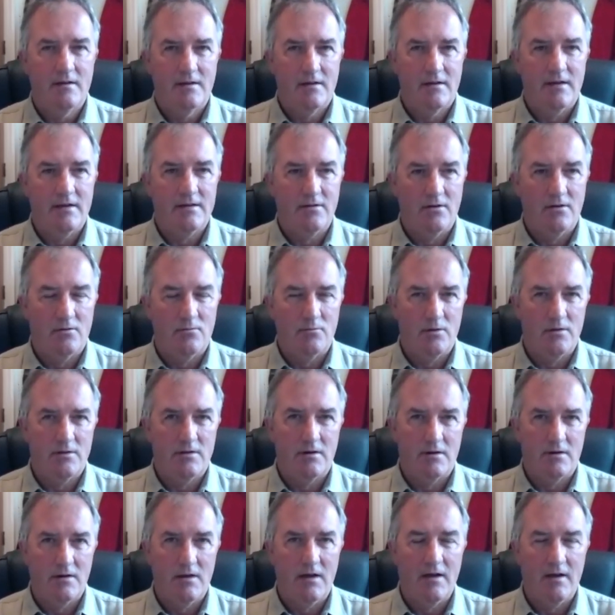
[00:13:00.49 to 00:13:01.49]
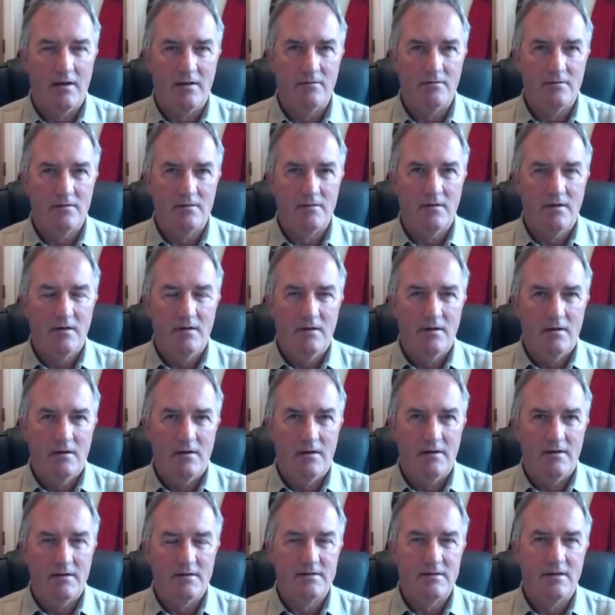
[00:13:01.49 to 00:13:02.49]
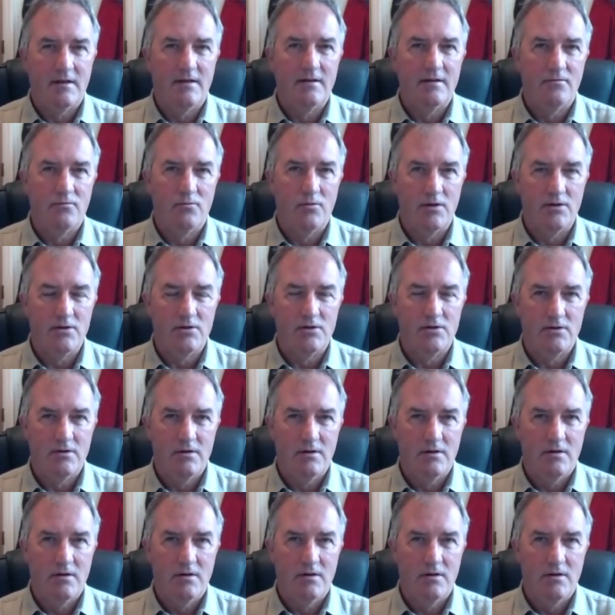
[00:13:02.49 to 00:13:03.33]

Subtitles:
get on with their lives. And instead of which,